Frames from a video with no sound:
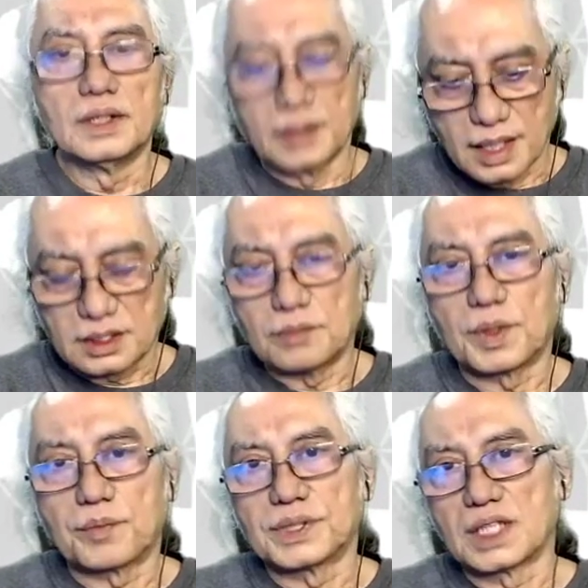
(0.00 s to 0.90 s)
That's the
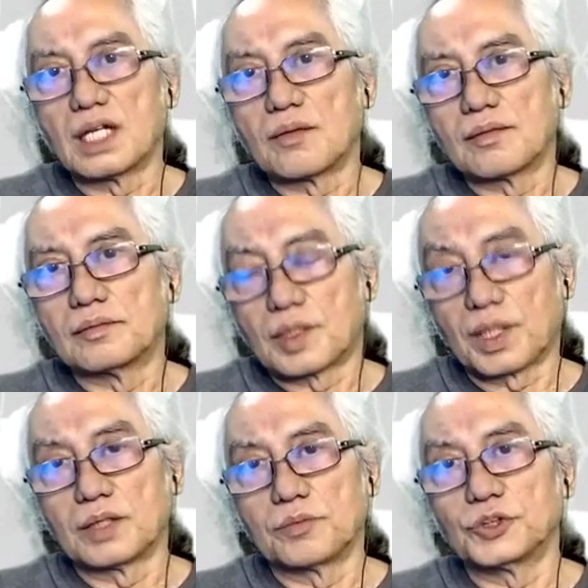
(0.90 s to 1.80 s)
purpose in
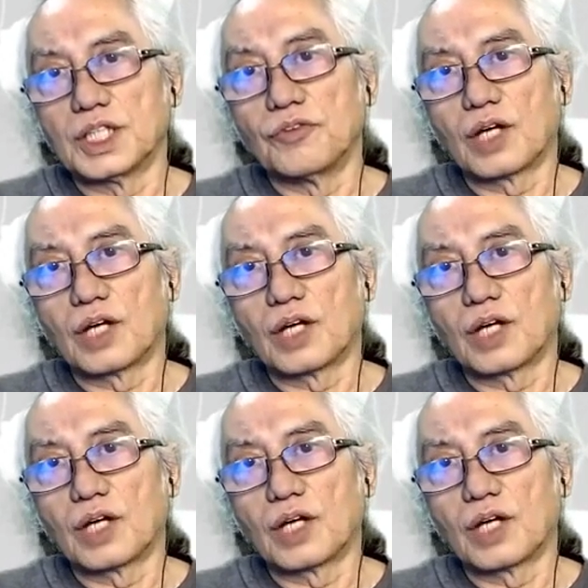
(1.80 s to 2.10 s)
Merpati Putih.